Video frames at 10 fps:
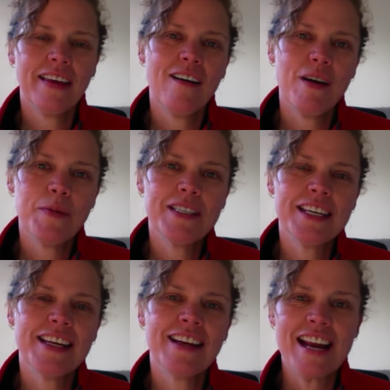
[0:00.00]
that I
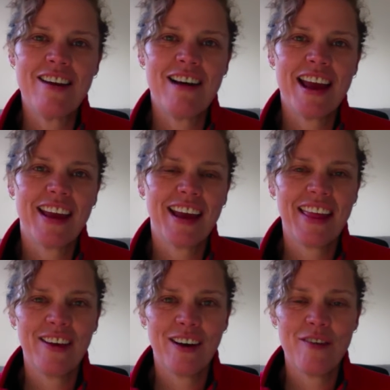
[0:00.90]
particularly like
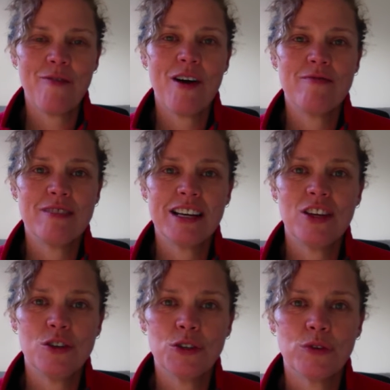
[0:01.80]
and that I find really
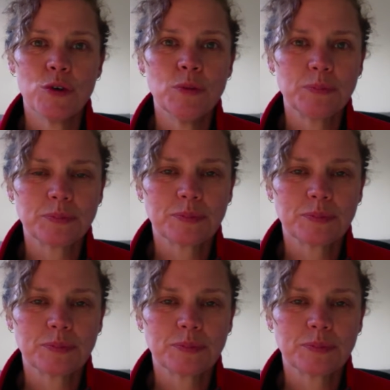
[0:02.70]
useful.